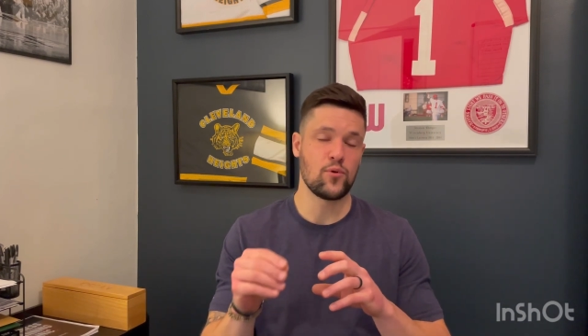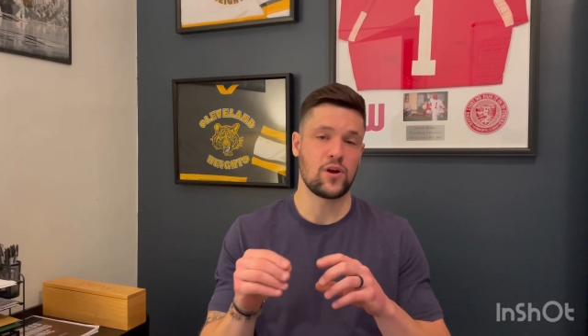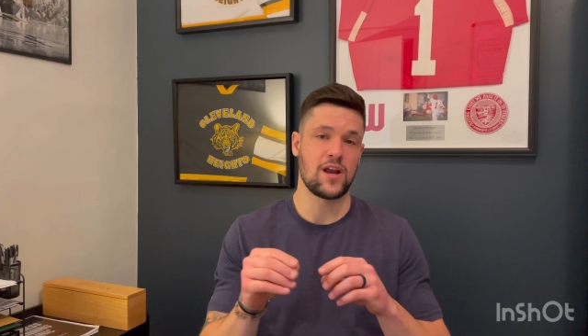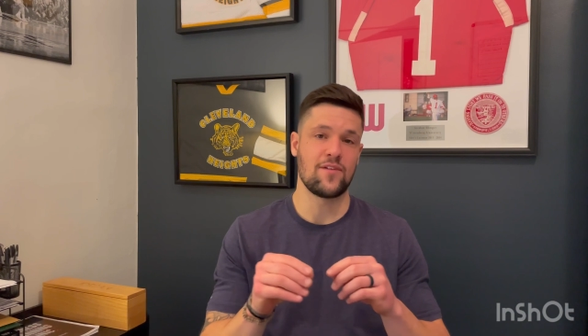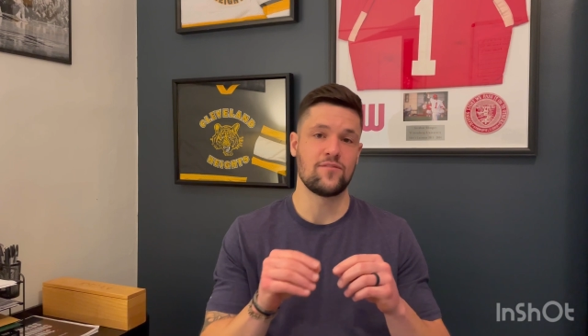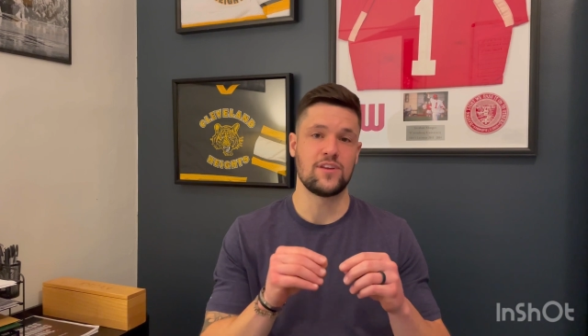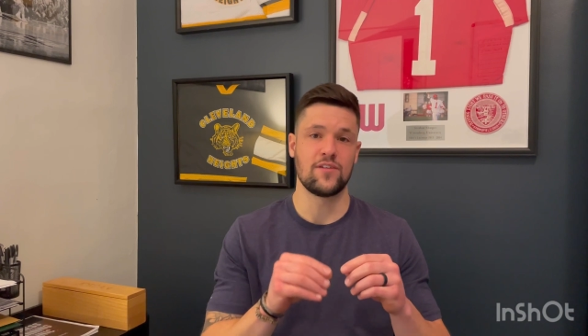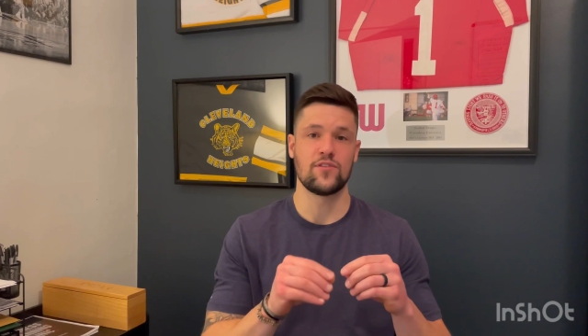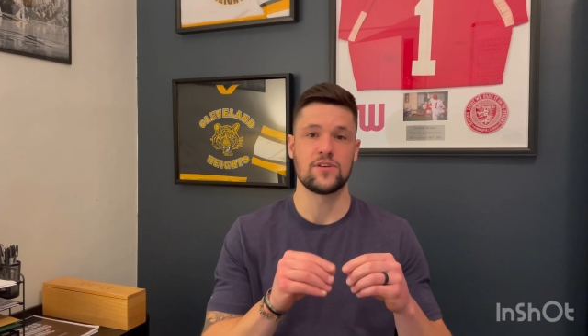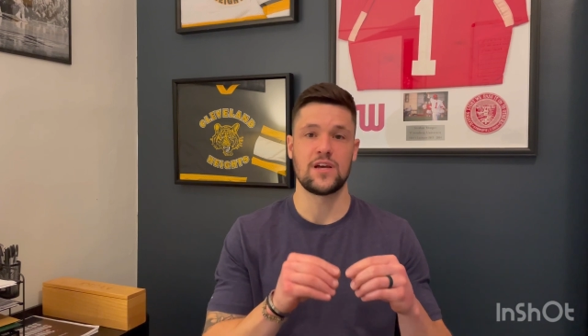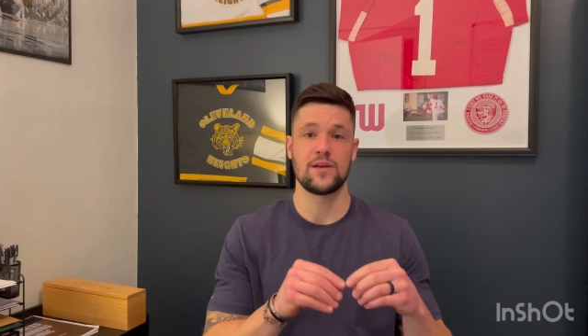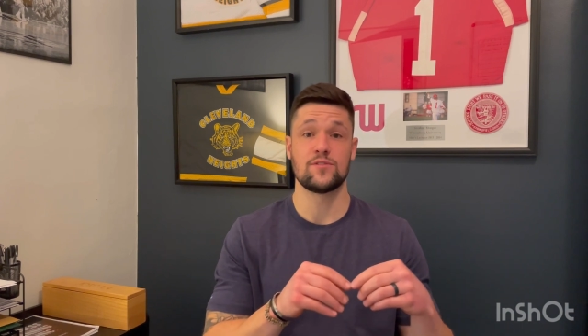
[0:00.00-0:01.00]
are gonna have
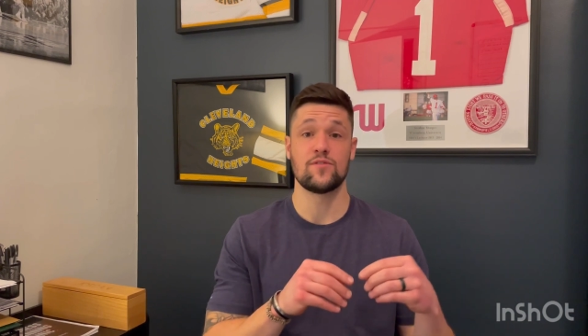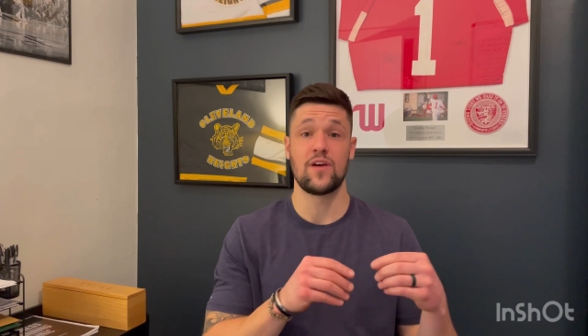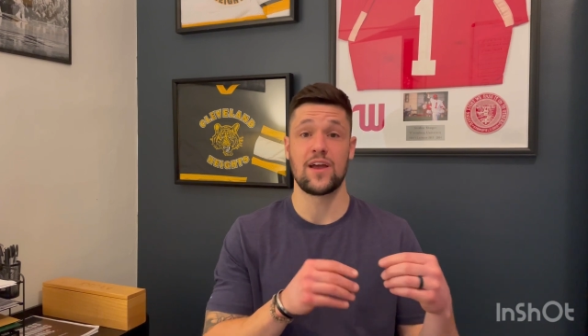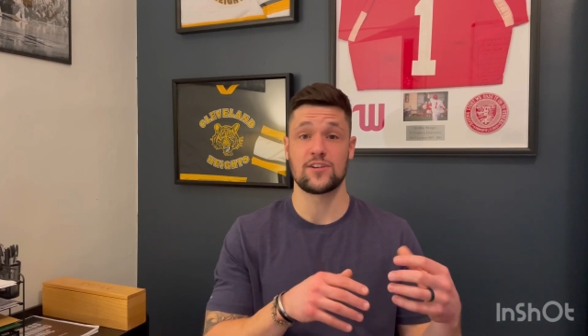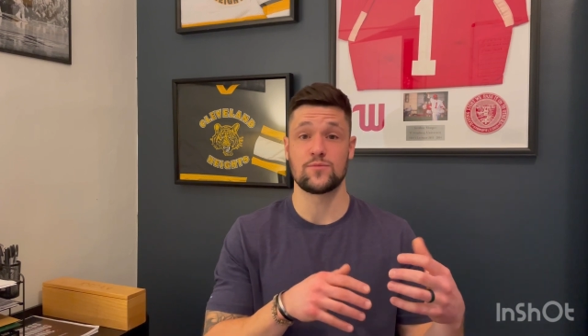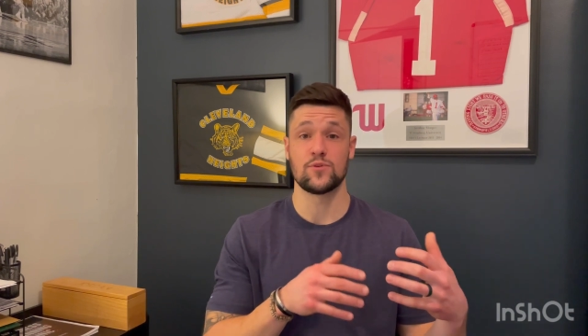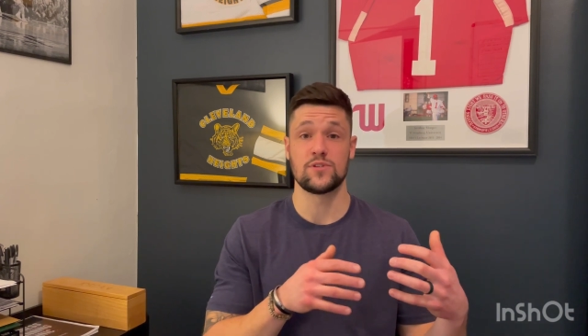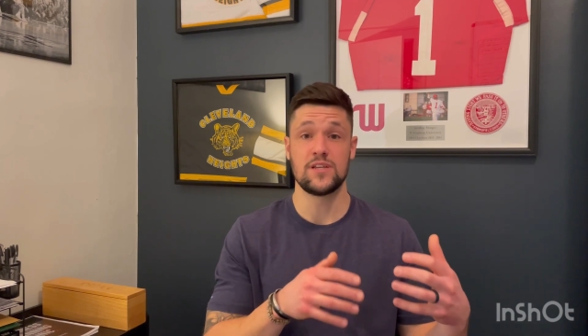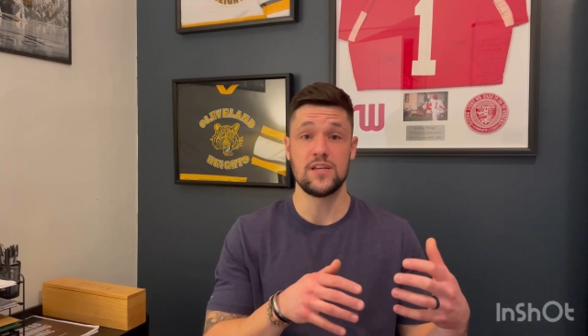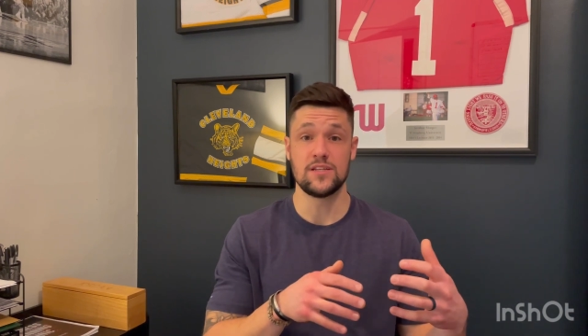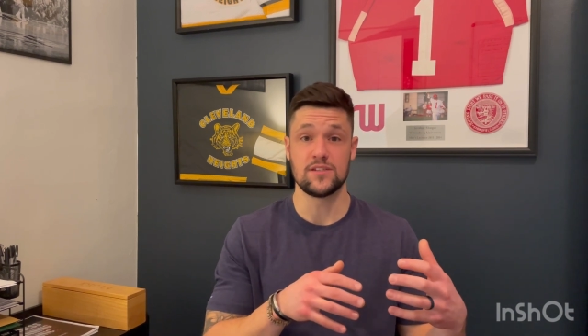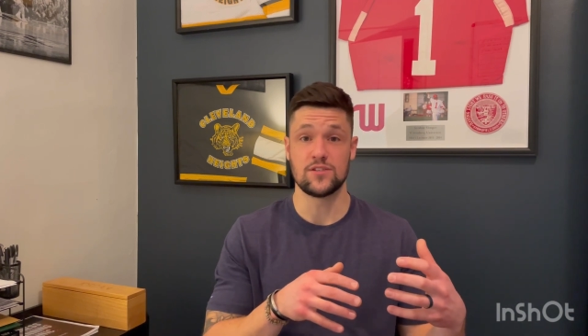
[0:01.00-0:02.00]
different types of expertise.